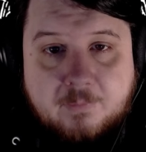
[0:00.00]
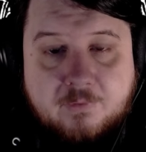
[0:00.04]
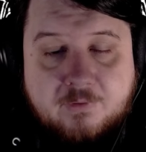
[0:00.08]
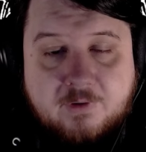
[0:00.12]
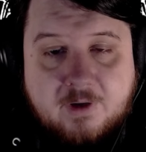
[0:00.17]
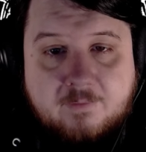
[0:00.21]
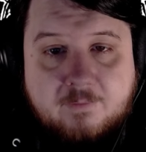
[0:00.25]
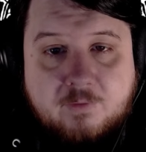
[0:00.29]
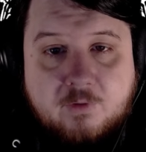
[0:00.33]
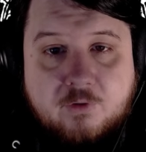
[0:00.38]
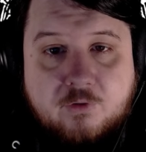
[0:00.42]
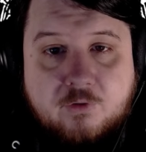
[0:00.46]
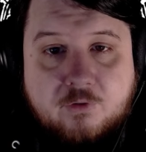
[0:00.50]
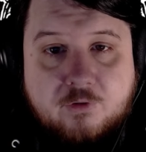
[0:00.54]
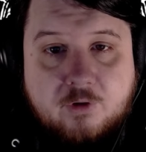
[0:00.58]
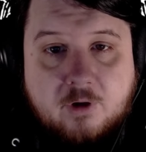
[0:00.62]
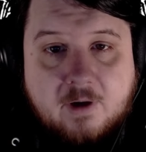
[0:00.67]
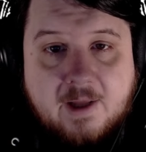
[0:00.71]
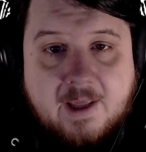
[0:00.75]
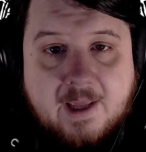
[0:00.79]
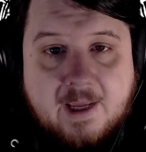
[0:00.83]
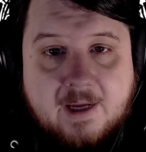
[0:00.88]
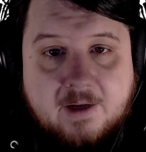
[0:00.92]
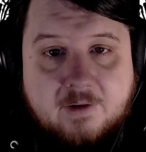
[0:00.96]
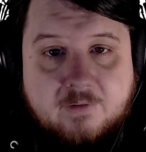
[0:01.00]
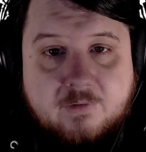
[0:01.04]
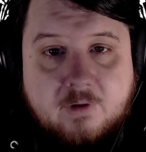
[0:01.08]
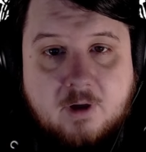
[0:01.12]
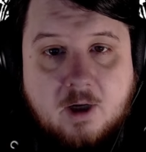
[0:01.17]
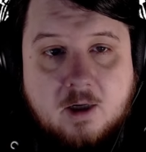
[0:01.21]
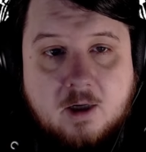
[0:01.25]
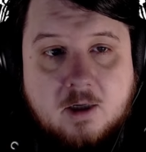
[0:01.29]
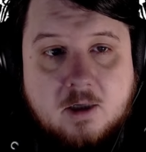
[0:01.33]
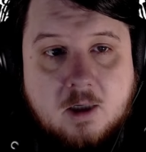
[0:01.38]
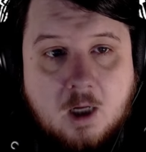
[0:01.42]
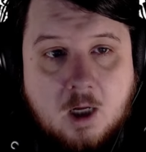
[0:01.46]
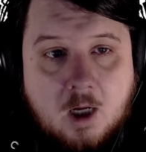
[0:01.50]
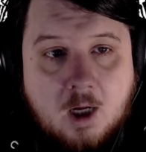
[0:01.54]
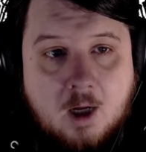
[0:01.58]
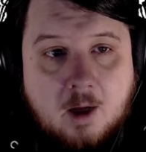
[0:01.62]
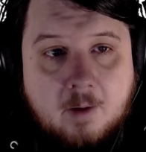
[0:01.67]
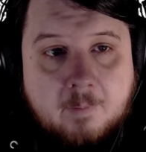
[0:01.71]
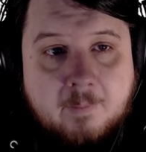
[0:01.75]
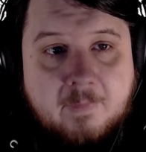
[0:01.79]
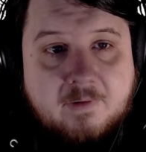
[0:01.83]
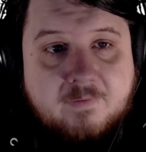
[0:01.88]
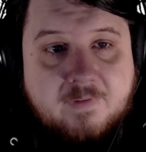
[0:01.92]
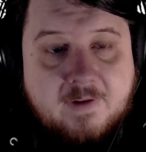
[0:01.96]

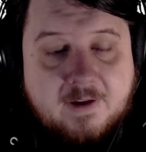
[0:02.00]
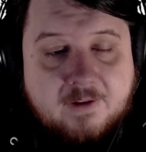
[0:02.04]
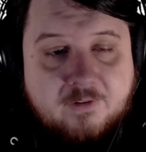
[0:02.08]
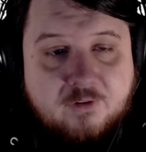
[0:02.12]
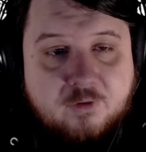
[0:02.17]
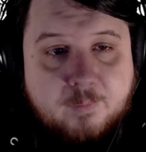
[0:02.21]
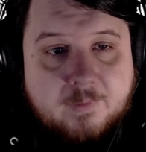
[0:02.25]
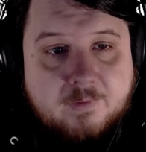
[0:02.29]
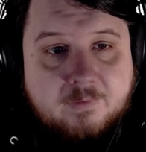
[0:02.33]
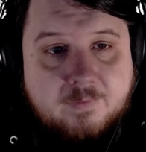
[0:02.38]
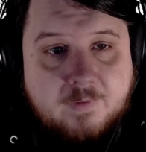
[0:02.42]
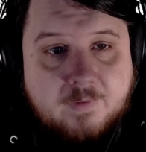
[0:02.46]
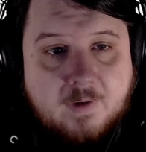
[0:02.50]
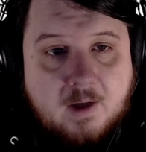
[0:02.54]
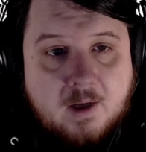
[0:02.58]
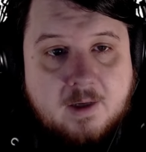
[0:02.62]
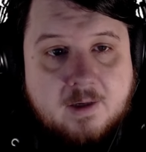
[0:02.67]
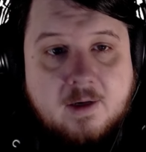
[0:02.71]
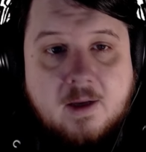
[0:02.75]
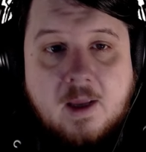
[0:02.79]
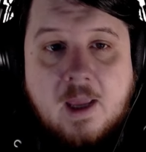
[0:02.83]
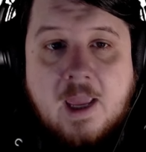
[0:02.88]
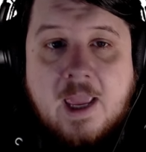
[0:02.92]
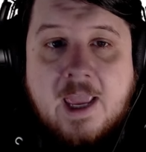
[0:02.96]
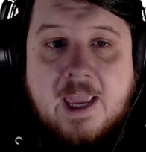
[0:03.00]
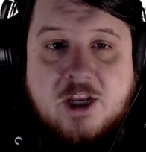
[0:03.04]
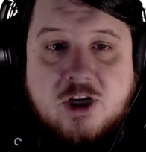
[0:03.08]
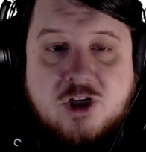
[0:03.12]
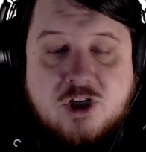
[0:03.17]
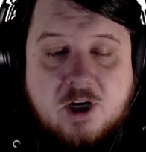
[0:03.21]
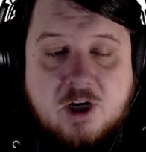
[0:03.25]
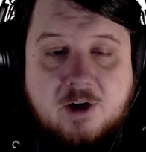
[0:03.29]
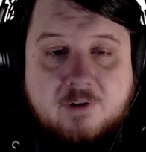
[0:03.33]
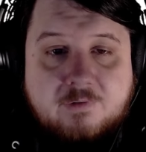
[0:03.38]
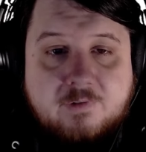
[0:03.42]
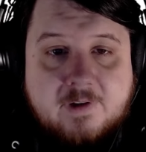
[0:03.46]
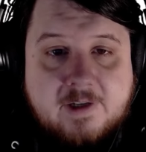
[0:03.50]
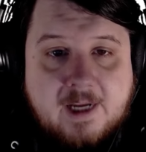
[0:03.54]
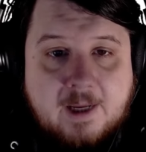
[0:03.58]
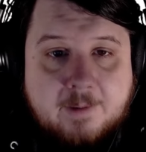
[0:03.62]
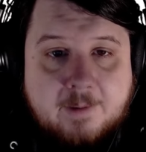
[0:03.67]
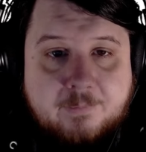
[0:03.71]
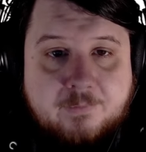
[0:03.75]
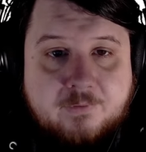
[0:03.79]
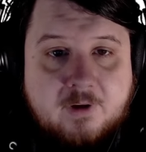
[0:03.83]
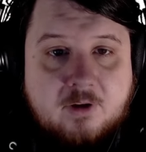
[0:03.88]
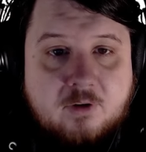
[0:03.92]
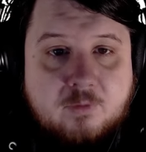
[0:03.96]
StanfordStartX.com, investment fund, and Jeffrey
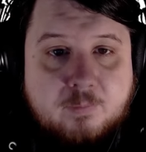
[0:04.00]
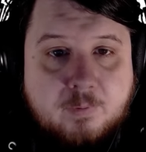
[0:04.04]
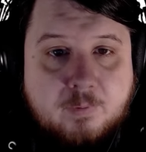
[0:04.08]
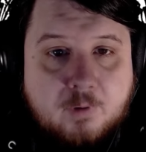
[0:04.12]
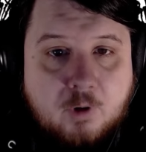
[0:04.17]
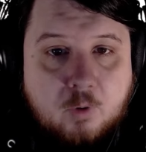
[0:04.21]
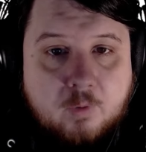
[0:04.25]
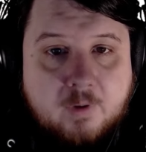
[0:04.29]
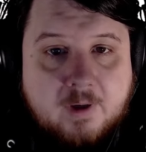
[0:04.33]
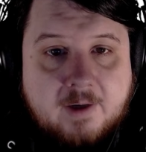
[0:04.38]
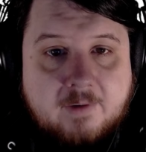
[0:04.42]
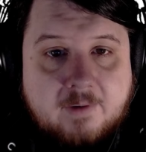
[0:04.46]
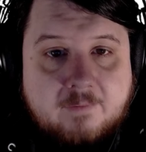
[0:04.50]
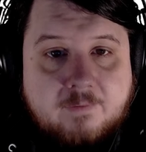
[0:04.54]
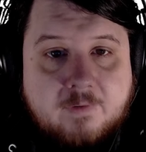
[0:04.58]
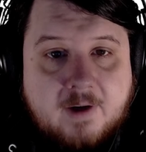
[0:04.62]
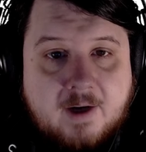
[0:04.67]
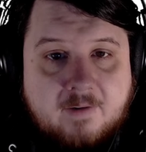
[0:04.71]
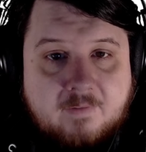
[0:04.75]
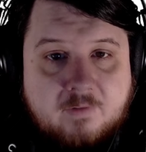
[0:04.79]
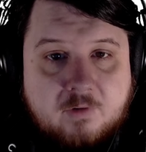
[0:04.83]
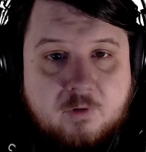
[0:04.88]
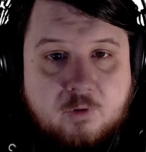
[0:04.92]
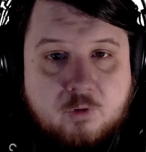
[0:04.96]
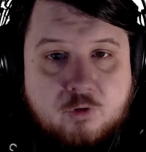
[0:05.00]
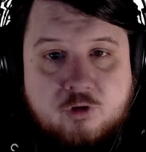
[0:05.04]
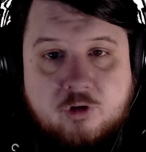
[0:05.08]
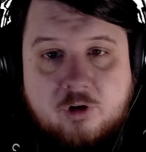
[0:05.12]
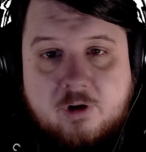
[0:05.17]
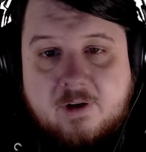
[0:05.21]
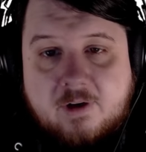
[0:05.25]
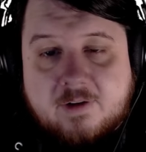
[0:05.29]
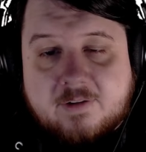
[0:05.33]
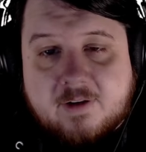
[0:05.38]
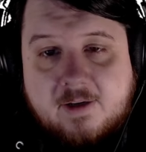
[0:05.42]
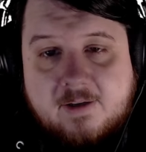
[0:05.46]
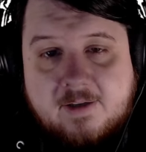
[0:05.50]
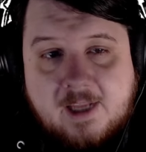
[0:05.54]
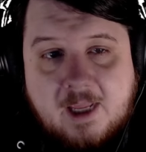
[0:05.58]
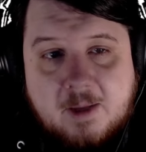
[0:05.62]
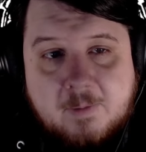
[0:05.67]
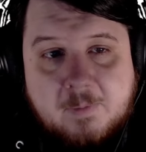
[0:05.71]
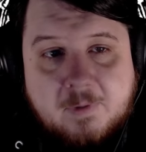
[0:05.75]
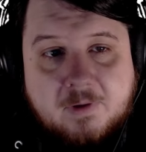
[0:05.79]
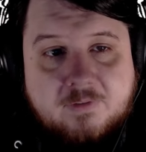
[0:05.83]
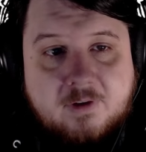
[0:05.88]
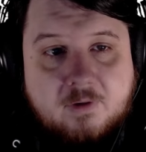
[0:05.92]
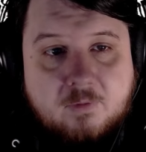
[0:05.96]
Epstein's program for evolutionary
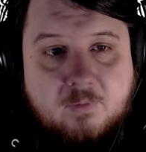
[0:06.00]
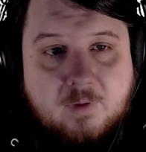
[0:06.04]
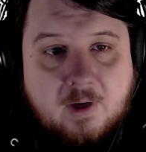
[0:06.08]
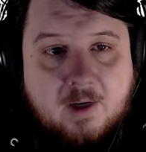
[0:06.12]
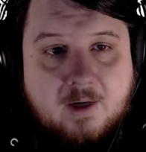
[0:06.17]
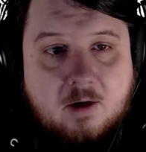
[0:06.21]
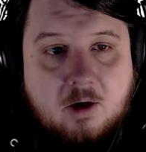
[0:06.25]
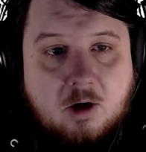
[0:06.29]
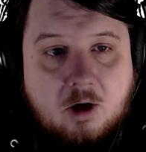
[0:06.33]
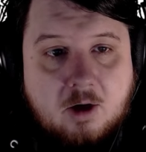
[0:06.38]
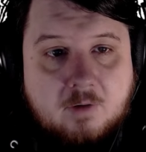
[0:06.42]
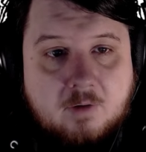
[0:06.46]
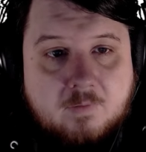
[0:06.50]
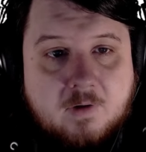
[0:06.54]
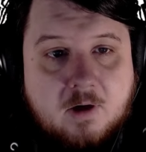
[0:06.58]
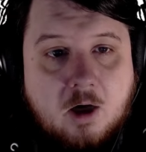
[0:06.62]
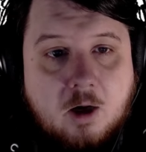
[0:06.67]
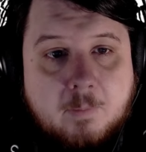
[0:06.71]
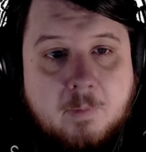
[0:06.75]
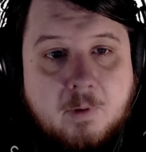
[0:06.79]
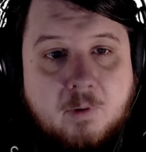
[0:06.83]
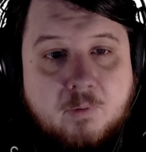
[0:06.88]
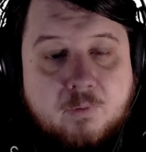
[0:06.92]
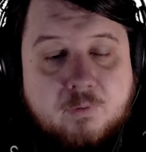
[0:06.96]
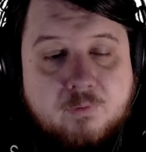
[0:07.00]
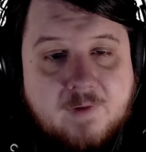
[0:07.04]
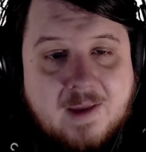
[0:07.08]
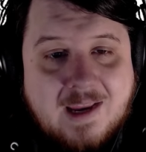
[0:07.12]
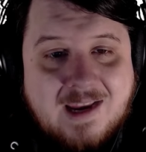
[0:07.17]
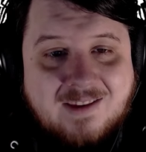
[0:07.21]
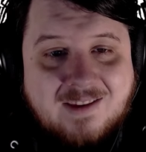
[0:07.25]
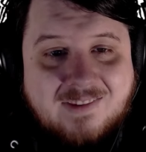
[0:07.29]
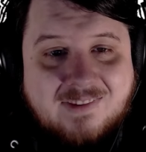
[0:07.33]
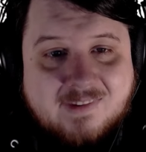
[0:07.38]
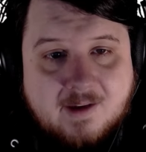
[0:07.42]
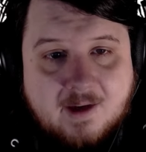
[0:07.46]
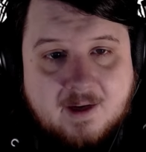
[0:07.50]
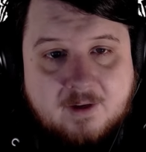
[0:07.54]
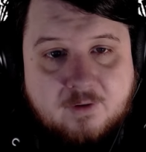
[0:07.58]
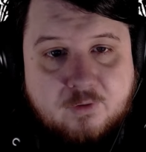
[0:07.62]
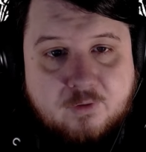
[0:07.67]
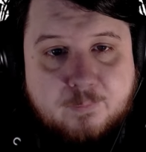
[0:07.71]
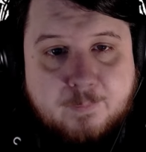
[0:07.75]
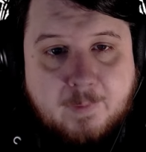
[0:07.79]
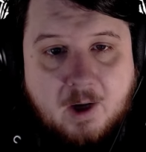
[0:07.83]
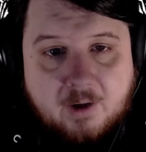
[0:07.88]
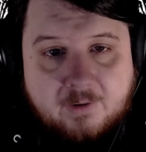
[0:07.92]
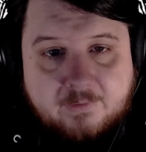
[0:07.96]
dynamics he ran at Harvard are both fake science
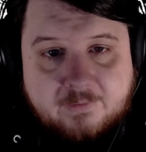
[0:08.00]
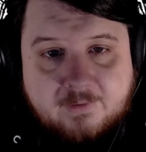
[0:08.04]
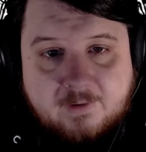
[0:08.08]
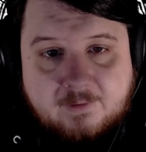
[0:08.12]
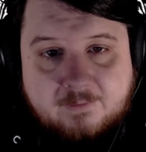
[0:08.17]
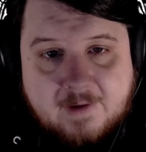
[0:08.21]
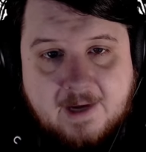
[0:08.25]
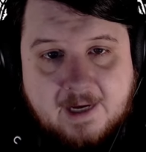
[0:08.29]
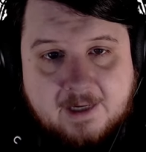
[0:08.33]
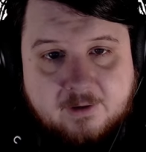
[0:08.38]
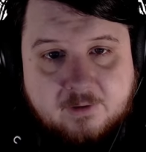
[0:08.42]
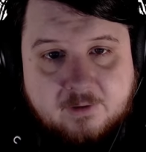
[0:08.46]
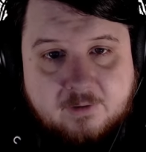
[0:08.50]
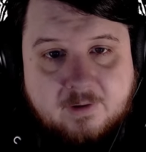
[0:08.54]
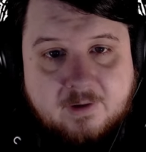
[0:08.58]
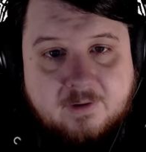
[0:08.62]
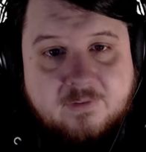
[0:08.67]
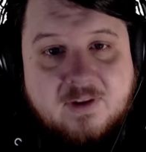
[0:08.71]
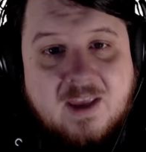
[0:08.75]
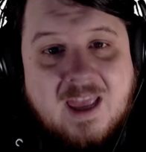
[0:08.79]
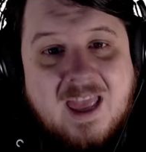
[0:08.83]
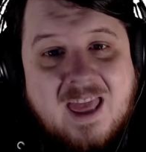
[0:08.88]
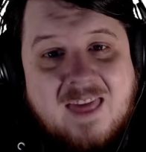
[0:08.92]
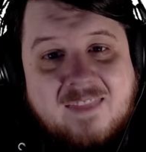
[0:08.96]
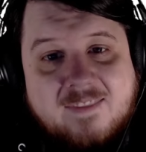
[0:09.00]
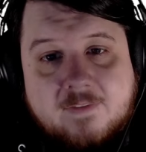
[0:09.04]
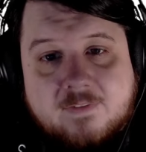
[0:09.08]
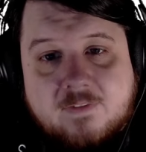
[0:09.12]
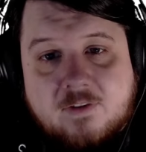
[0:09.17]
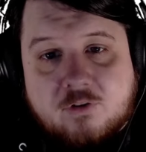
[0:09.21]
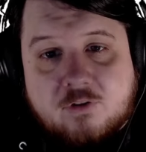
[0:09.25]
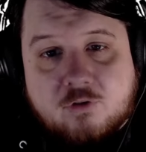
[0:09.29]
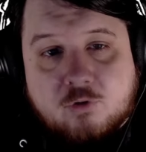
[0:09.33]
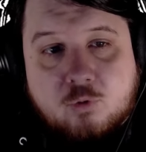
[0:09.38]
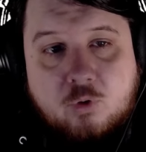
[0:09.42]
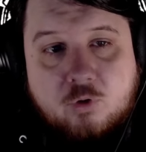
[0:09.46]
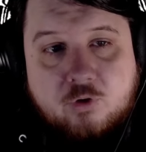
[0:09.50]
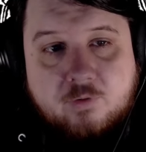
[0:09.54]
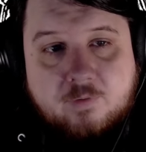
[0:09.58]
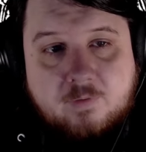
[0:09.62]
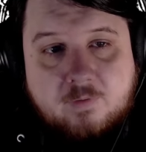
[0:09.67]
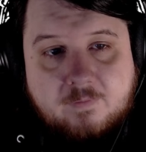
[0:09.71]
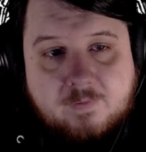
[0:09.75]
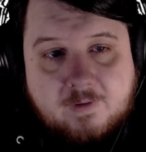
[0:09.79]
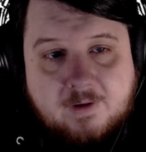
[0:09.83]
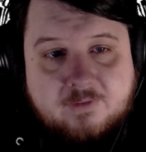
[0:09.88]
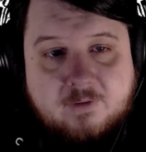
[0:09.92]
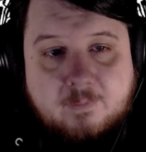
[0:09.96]
Ponzi factories that these schools have
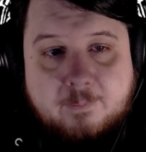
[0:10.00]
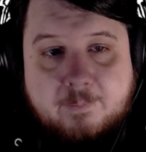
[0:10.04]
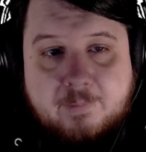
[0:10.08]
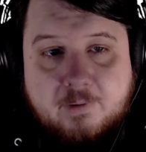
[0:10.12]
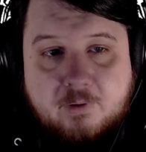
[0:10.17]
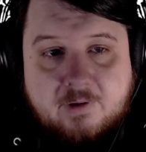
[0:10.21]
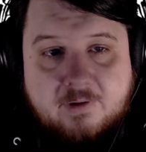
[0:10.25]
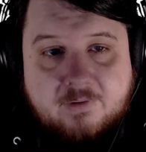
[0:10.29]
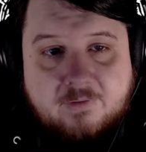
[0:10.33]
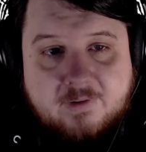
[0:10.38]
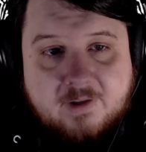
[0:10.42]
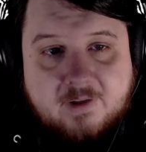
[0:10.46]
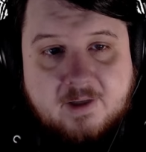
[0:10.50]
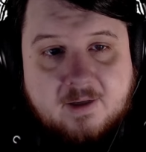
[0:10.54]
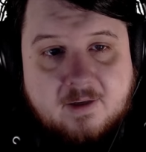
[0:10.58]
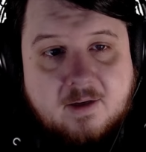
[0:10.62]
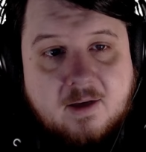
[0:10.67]
invested billions in.